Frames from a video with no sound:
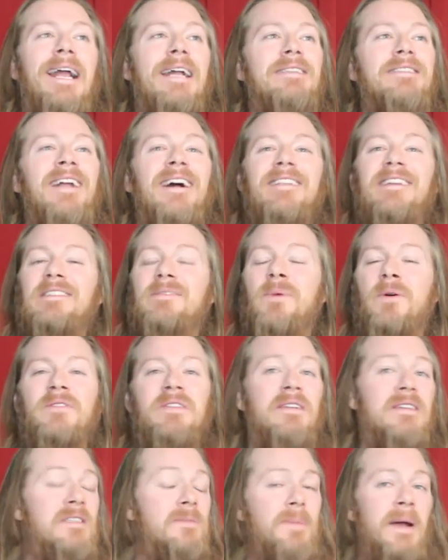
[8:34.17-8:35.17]
It's not his
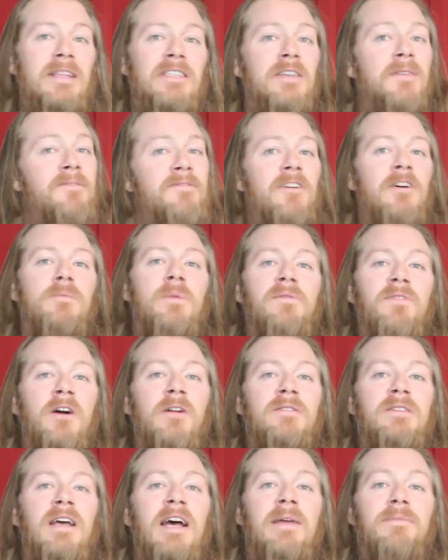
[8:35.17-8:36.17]
most expensive film of
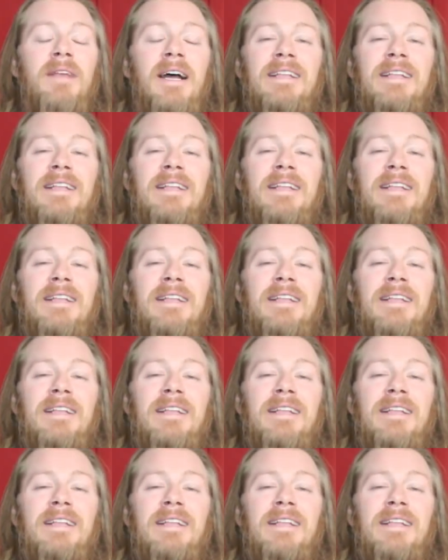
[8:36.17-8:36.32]
all time.